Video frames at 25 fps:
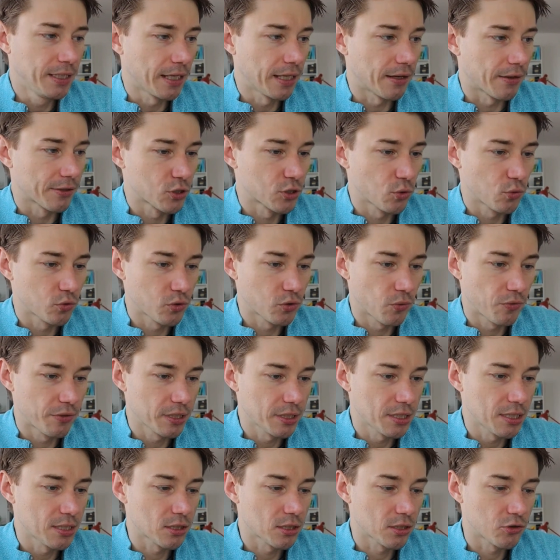so this
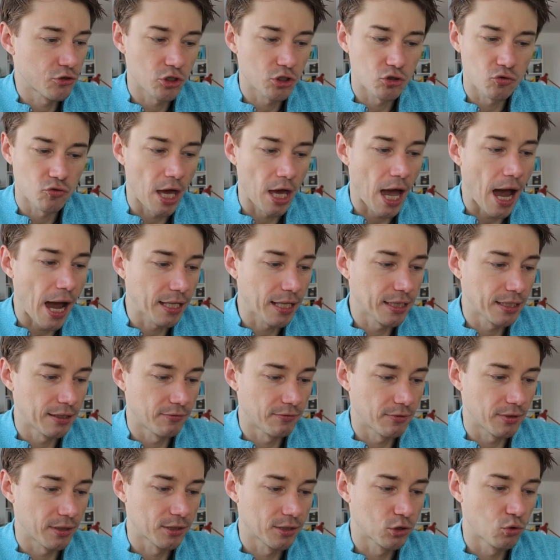is just on a high
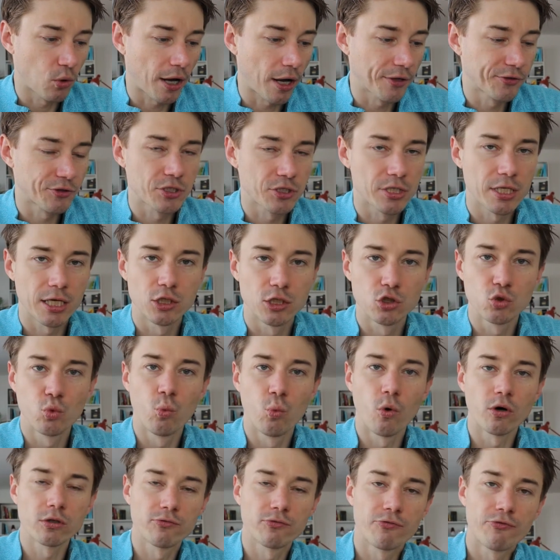level to understand
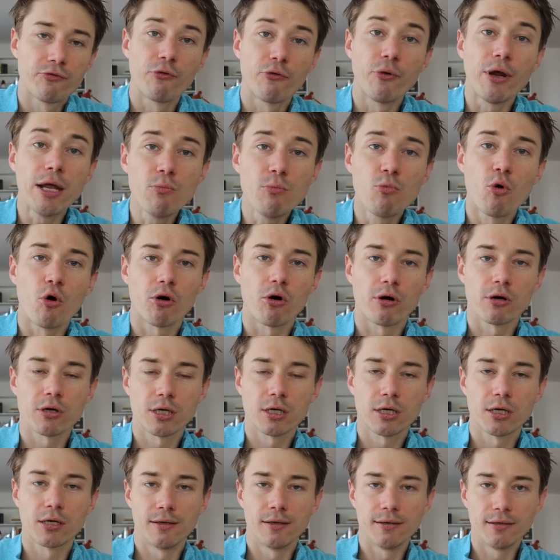what framework
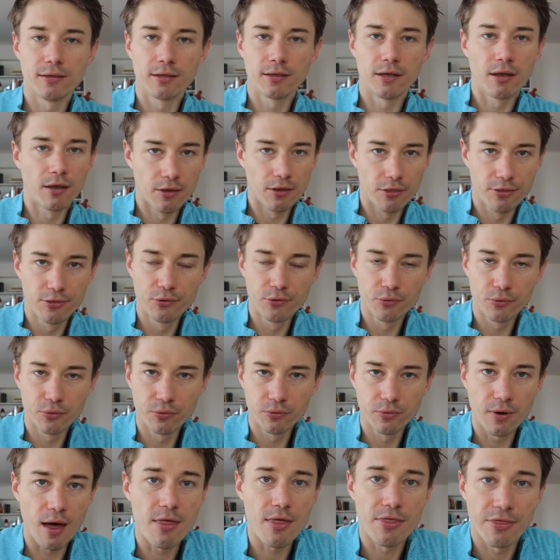
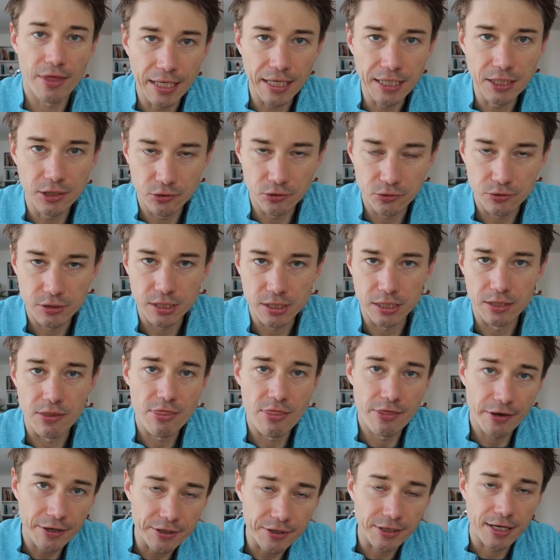do they use in
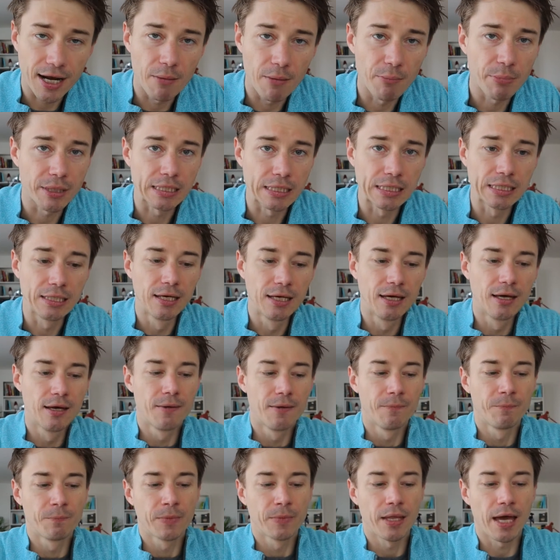their company
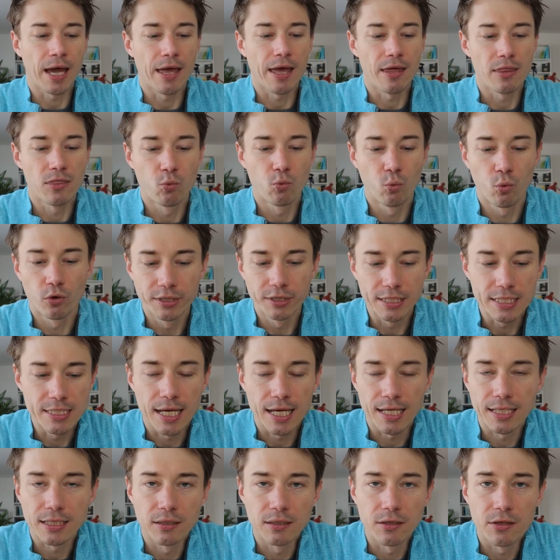and what
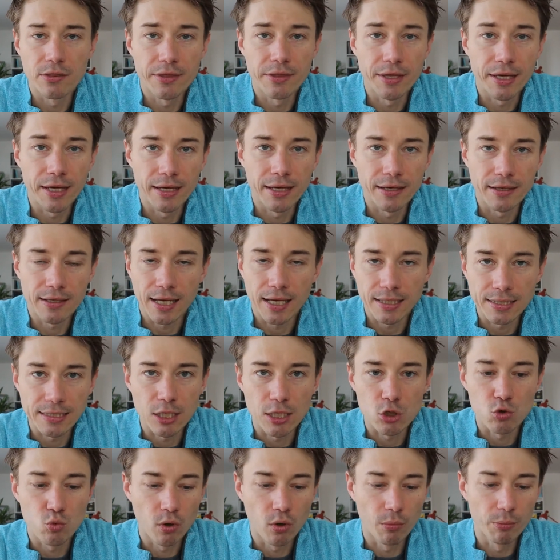exactly the
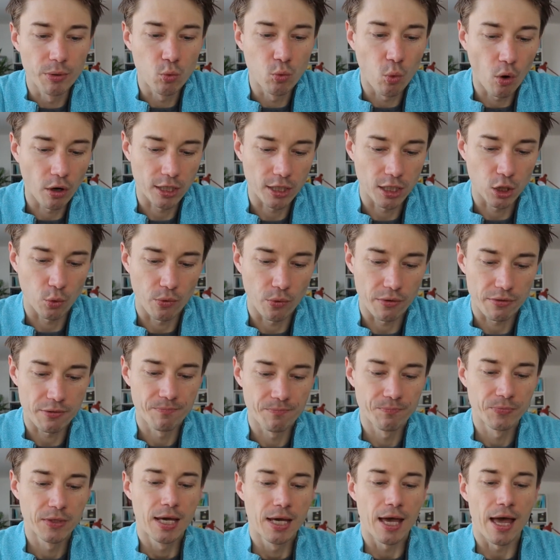candidate will be working with.
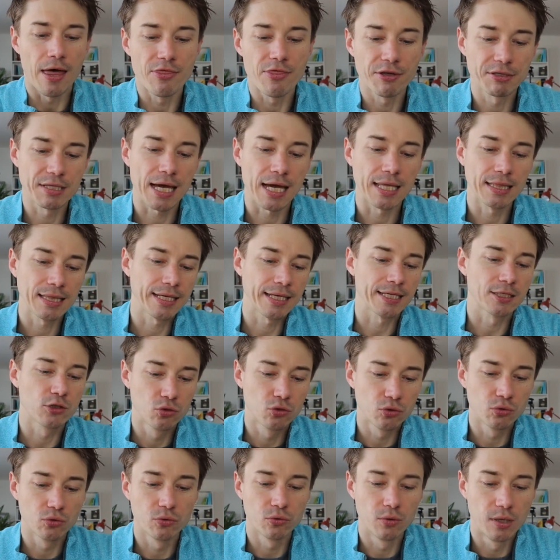And then I like
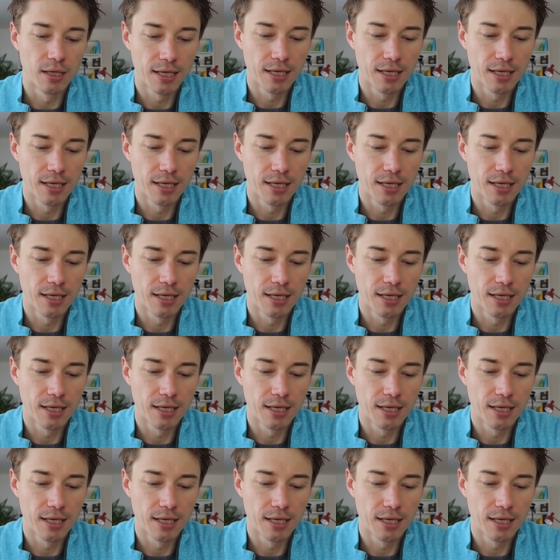to